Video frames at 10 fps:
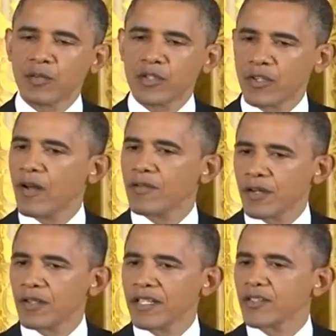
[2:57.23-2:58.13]
resolve
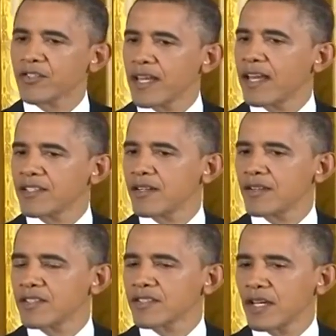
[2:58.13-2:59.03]
their legal status
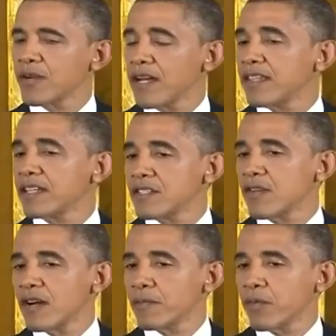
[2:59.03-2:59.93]
here in this country, I think is
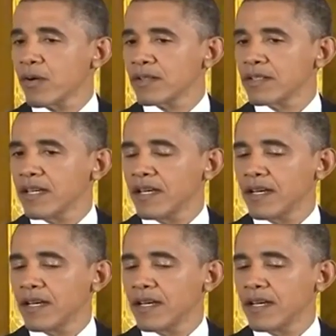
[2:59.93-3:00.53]
very important.